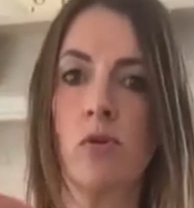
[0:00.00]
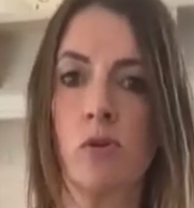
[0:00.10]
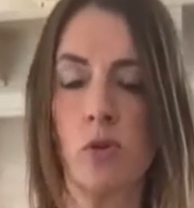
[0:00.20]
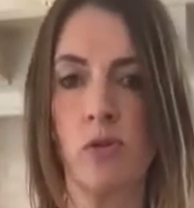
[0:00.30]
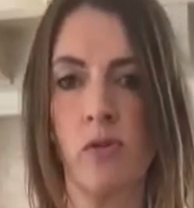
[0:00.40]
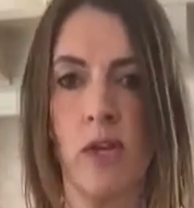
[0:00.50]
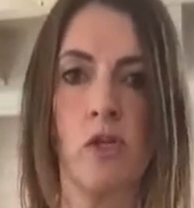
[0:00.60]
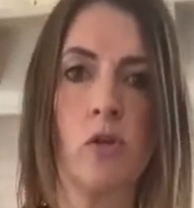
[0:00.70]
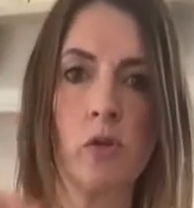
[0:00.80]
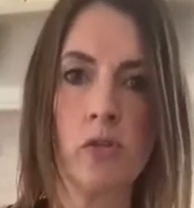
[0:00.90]
sorts of
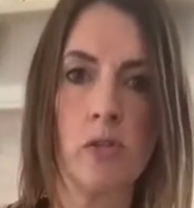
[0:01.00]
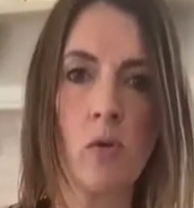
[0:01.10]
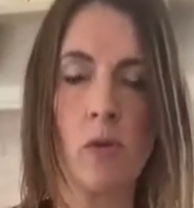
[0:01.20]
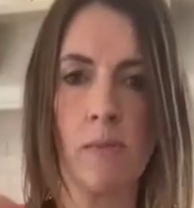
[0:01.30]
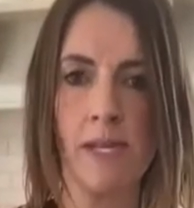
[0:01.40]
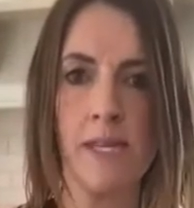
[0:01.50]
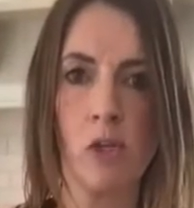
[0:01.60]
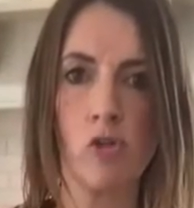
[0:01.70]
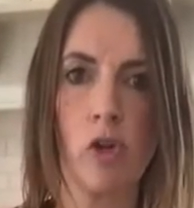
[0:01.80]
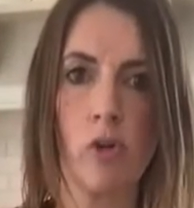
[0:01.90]
things, you can soak them, etc.